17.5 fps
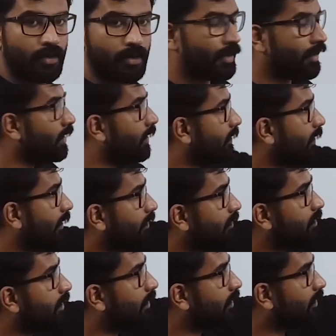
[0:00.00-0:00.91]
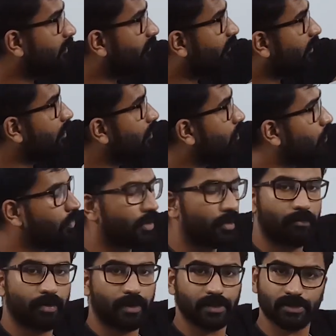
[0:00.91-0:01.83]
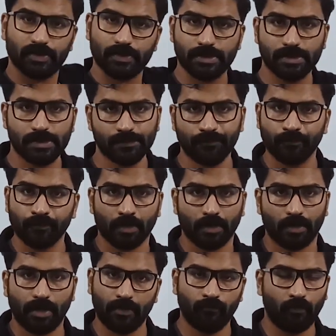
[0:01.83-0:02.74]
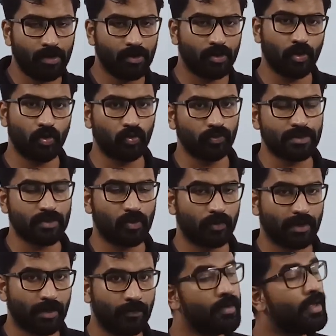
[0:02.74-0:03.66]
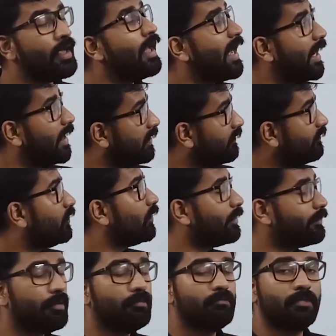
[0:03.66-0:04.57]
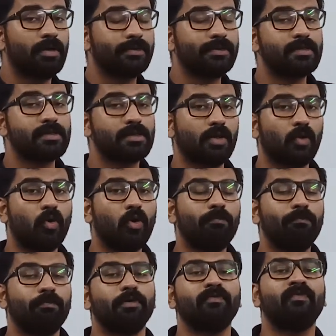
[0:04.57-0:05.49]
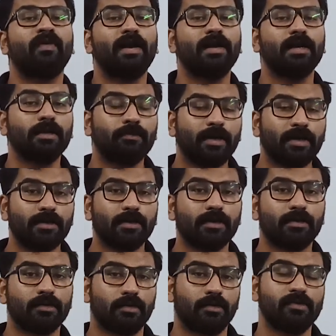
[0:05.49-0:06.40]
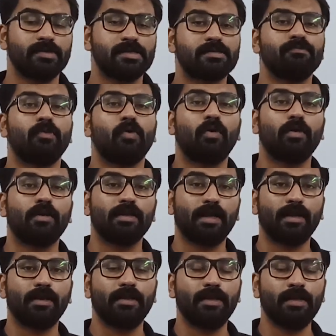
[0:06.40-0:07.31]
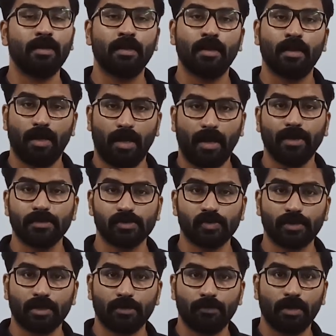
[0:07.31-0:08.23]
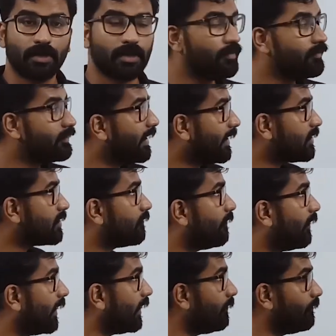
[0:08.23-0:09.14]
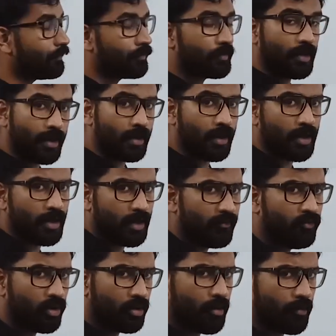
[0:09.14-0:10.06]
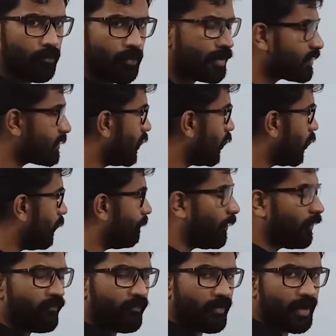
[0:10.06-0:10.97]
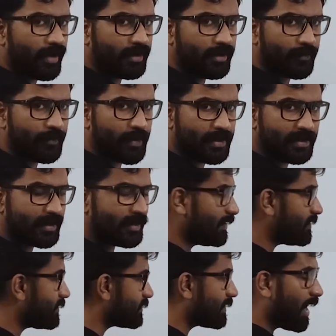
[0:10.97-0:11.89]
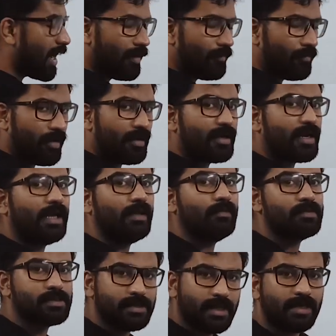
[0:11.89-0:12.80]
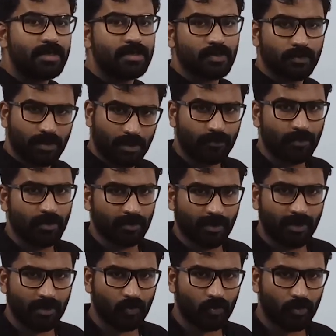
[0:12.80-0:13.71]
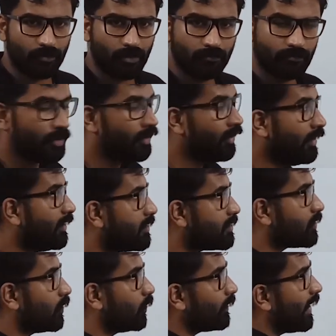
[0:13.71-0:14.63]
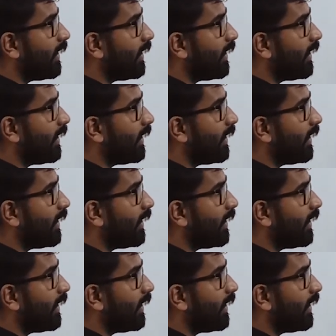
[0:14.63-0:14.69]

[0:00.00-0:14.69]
right? That is at a different 2 temperatures, right? 1 to 2 is okay. And if you remember, the slope of adiabatic curve is more than the isothermal curve. That's why, right? If you remember, slope of adiabatic is gamma times the isothermal, that you remember. So